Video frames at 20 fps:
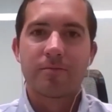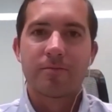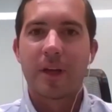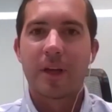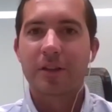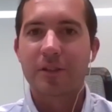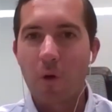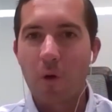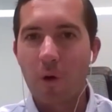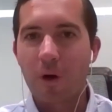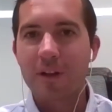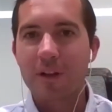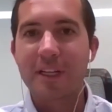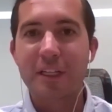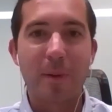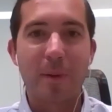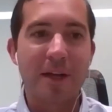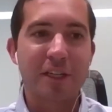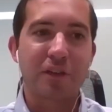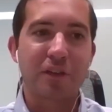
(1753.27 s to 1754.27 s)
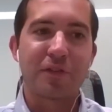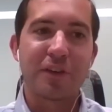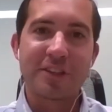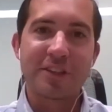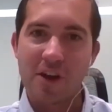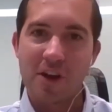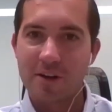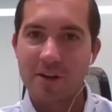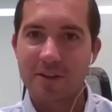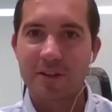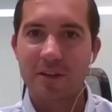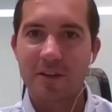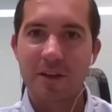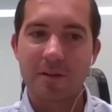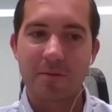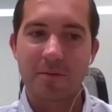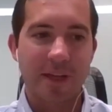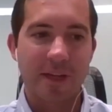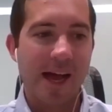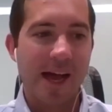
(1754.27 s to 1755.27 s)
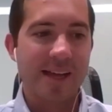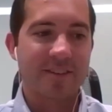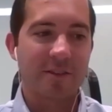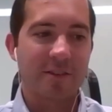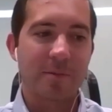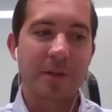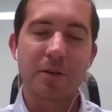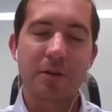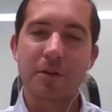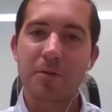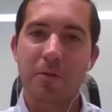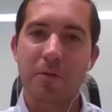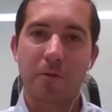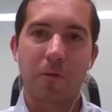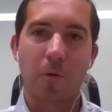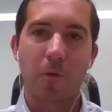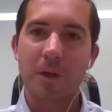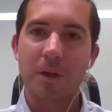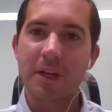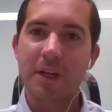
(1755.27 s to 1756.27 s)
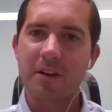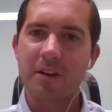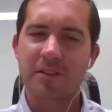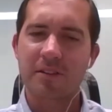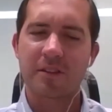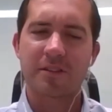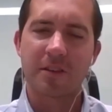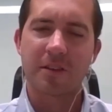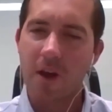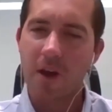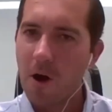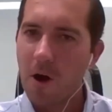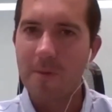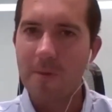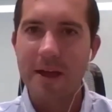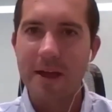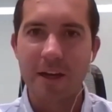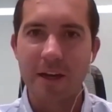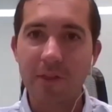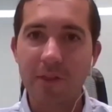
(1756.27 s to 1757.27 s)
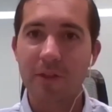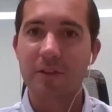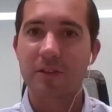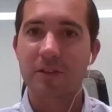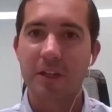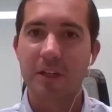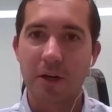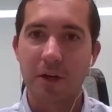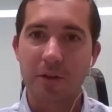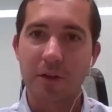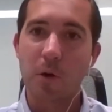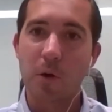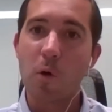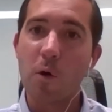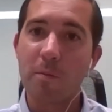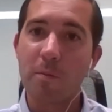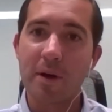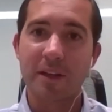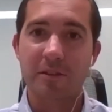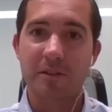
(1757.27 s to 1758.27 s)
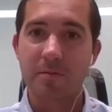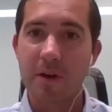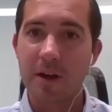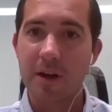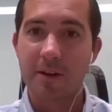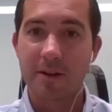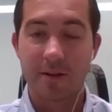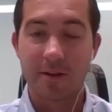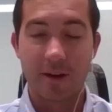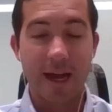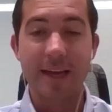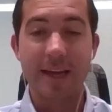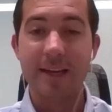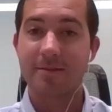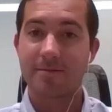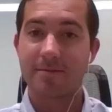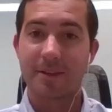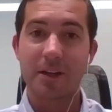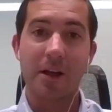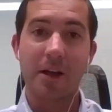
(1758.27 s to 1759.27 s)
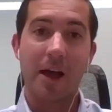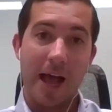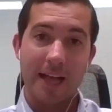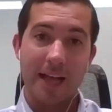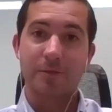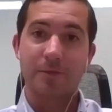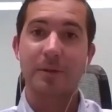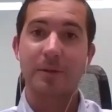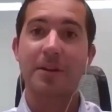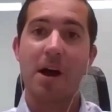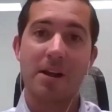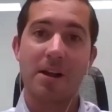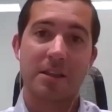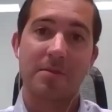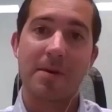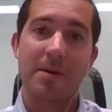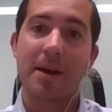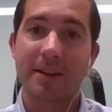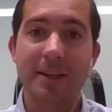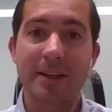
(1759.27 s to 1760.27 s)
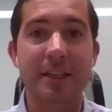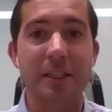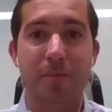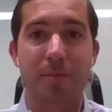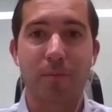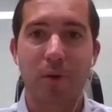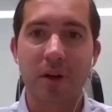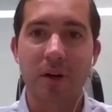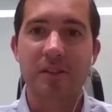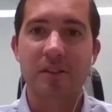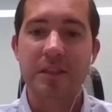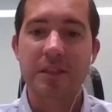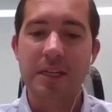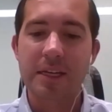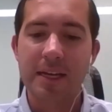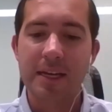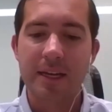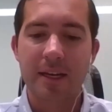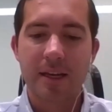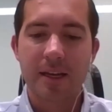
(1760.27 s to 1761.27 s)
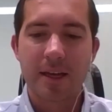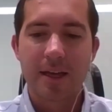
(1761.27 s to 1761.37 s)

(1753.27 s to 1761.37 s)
Historically, especially if you talk to guys that have been doing it for forty years, they say, oh, man, nothing's slicker than oil-based mud. And you know, as we talked about, it is pretty slick.